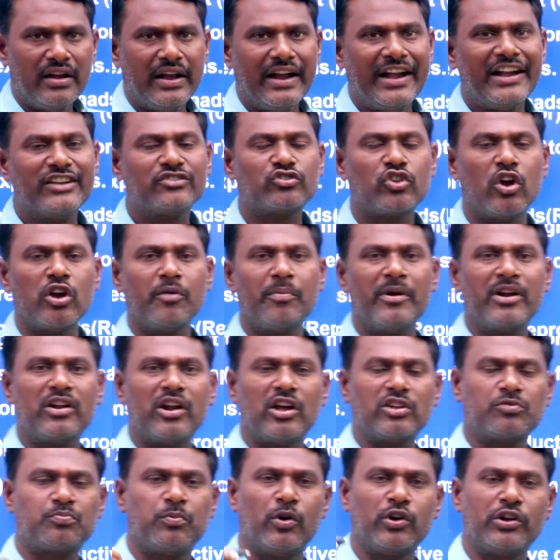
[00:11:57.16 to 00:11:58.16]
it is going to be
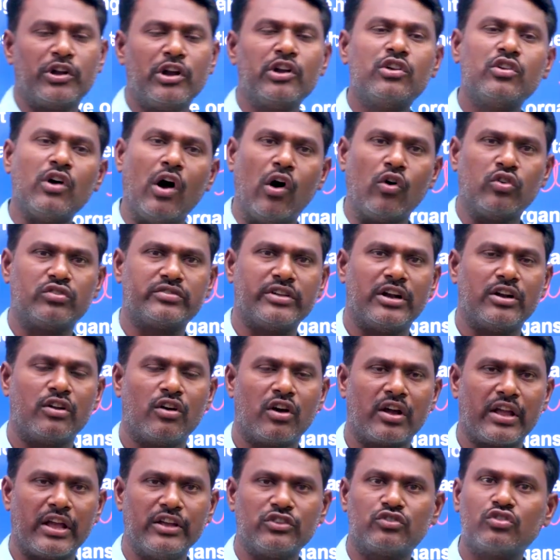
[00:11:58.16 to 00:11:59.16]
transported to outside. Okay,